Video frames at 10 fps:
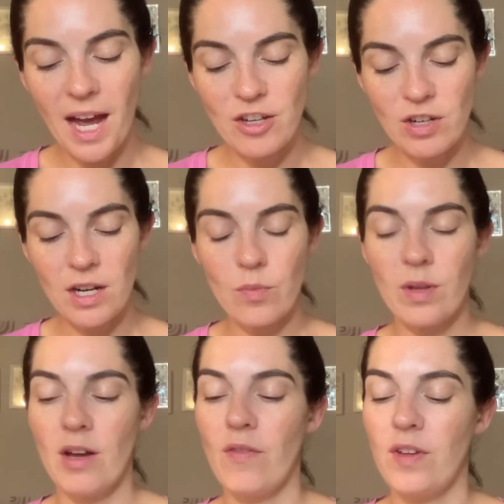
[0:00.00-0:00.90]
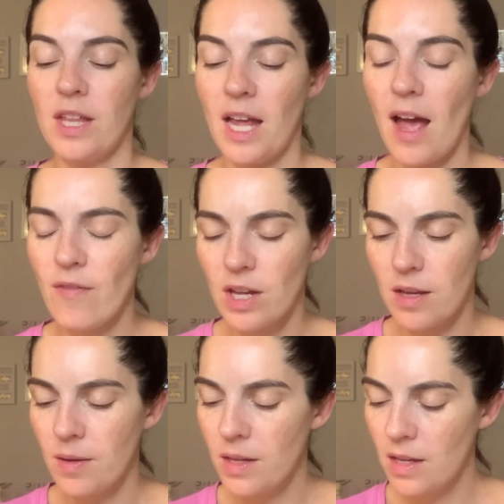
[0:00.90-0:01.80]
hydrated without feeling
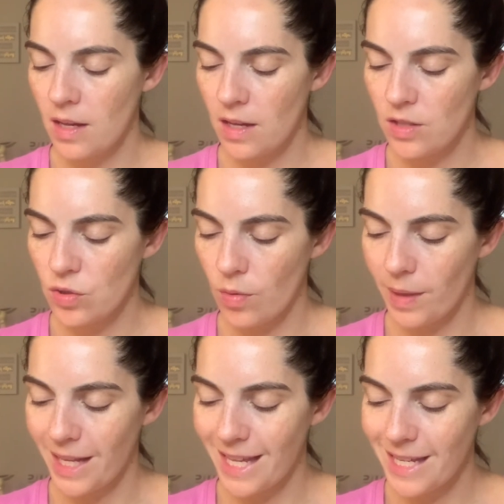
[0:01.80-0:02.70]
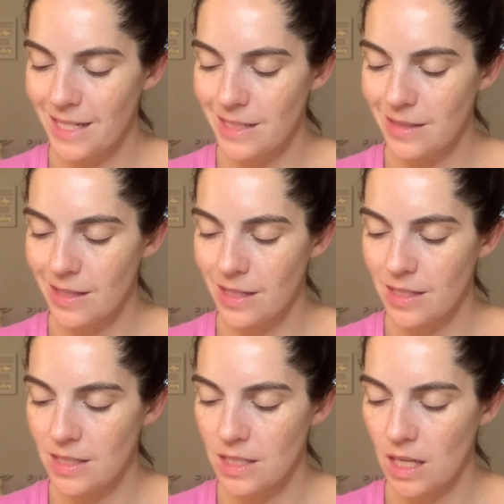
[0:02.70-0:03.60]
heavy. So I'm like, is this
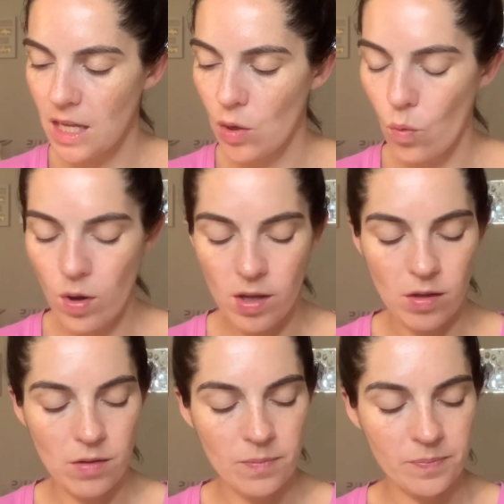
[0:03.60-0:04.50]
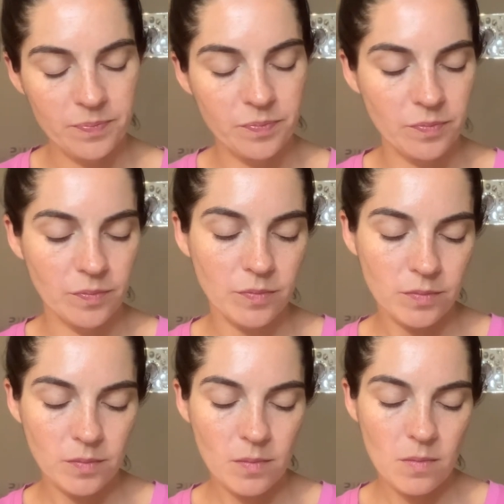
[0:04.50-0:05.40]
an oil?
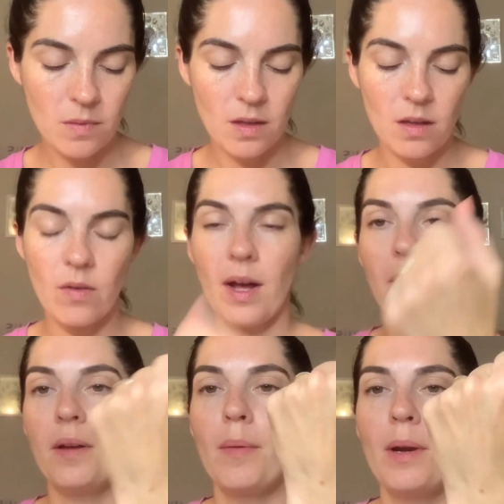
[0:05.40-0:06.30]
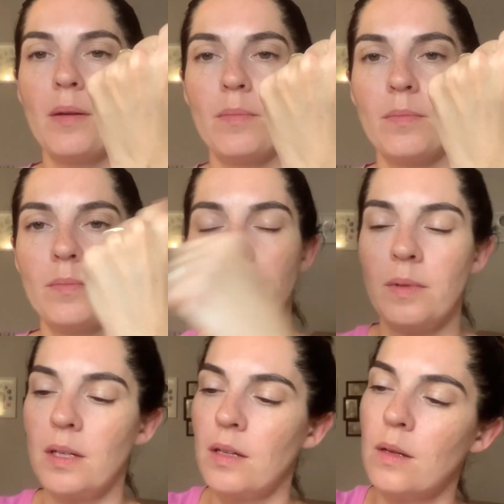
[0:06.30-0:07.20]
Okay, I'm gonna
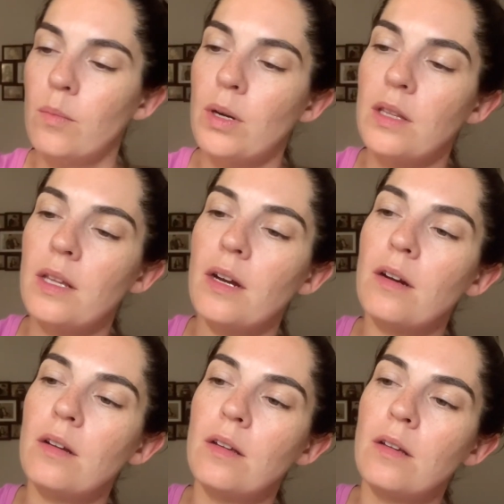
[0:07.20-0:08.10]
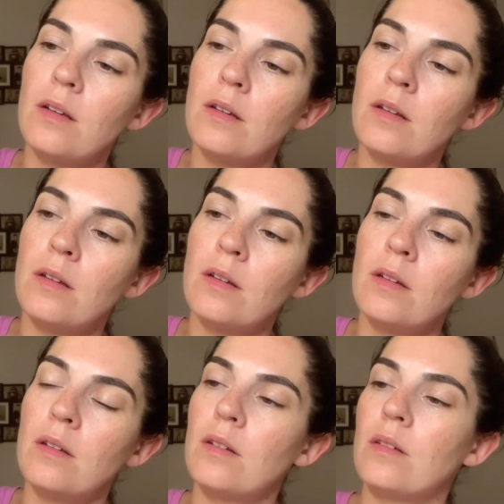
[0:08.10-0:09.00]
put it there.
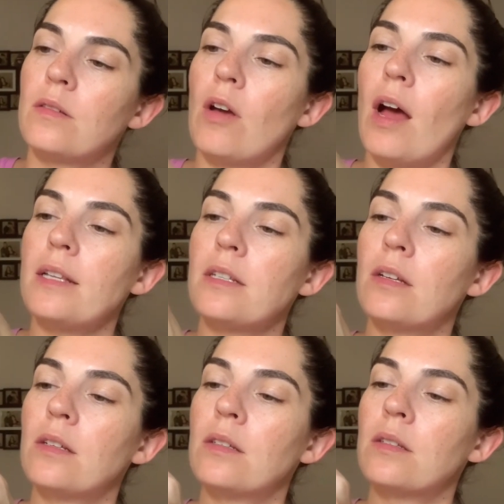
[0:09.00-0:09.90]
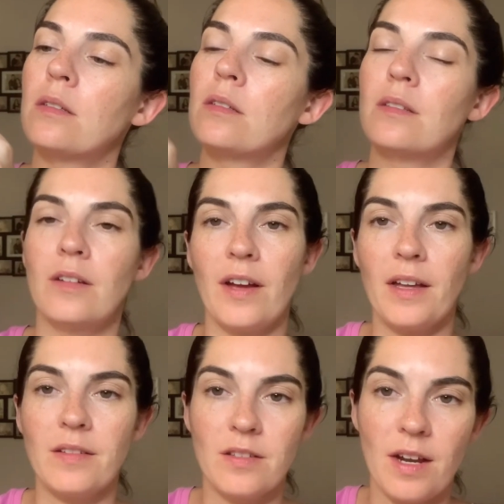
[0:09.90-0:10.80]
Not. Okay,
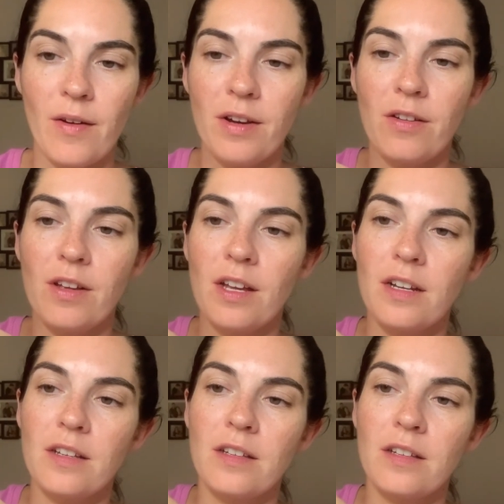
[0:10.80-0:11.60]
so now I know you gotta